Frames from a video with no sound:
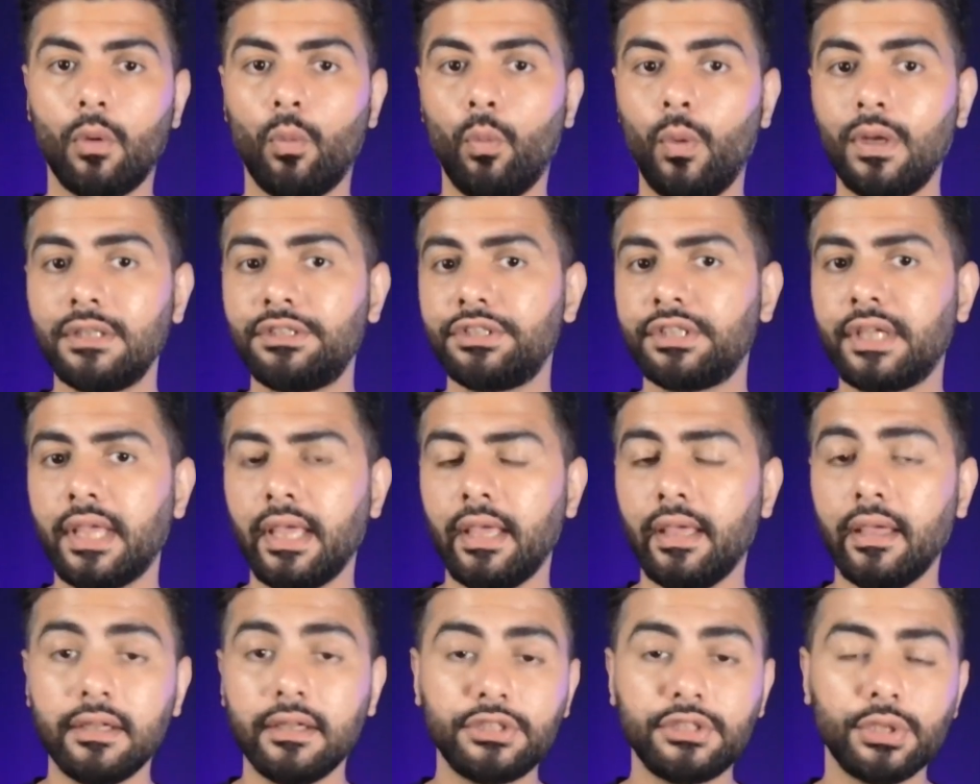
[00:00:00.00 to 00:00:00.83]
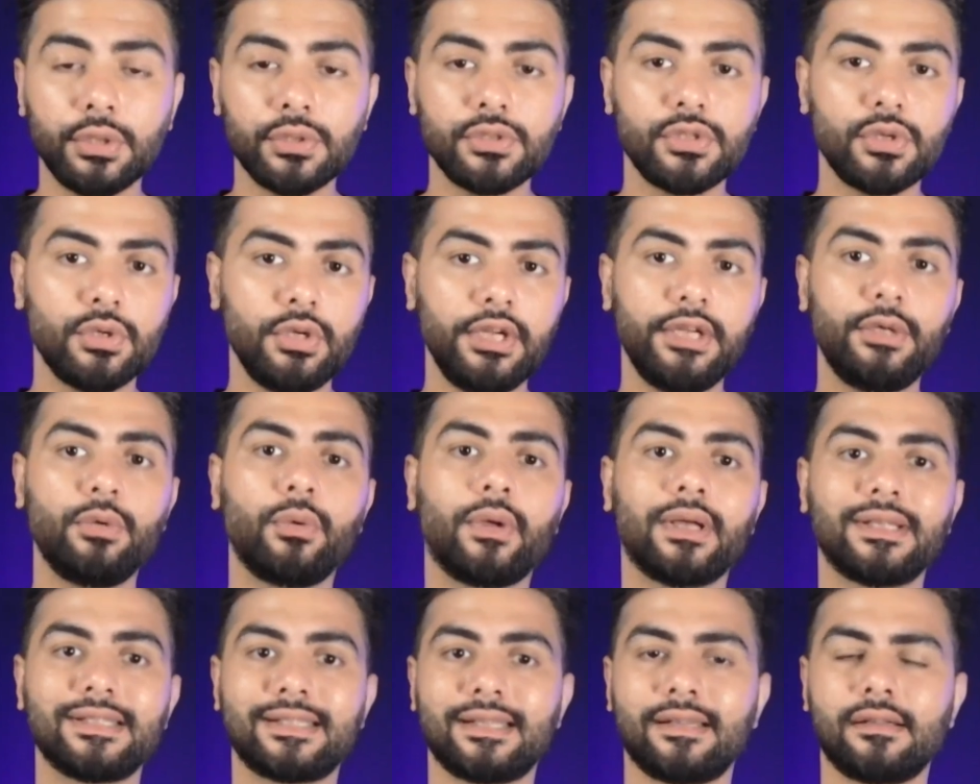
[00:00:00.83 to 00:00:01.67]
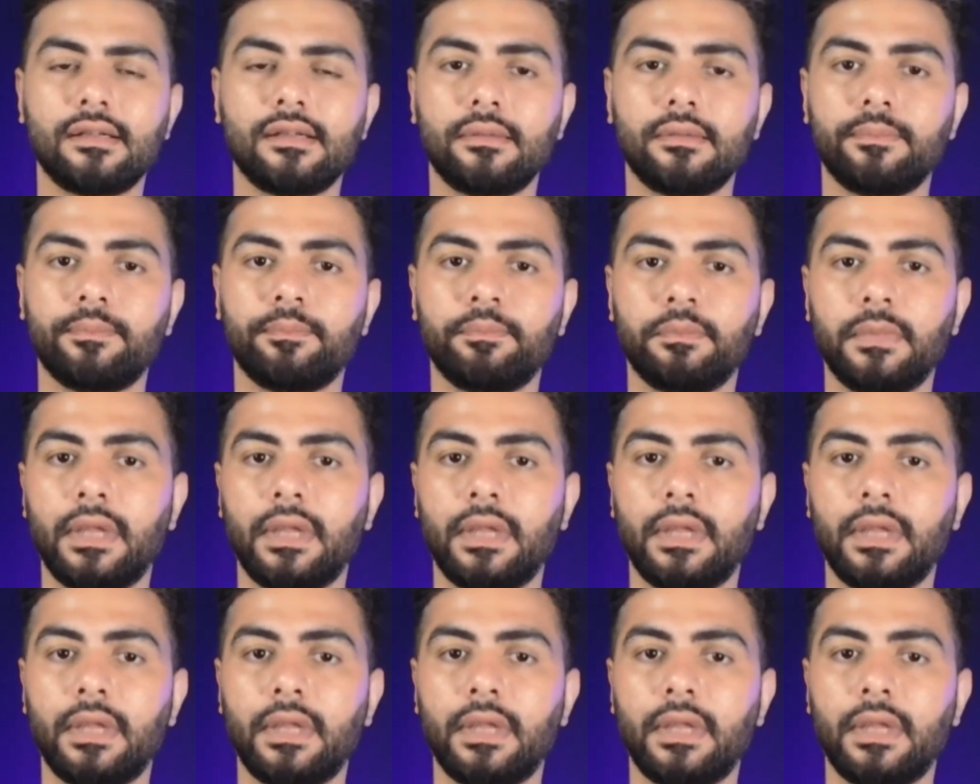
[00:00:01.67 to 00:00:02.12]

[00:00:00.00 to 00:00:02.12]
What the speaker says: which key issues you need to consider,